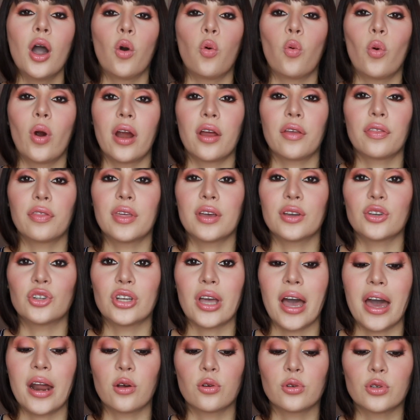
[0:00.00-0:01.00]
where the
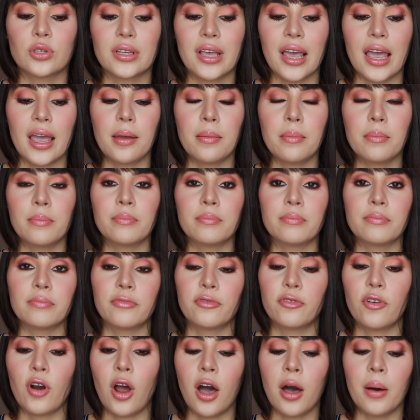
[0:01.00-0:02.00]
shadows came
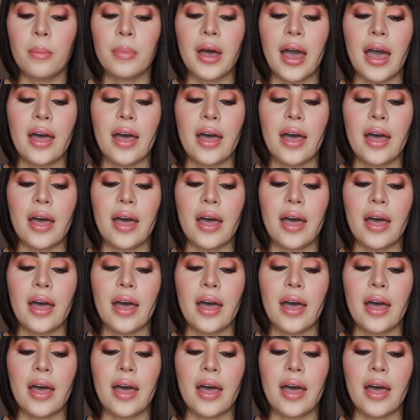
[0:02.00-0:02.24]
from.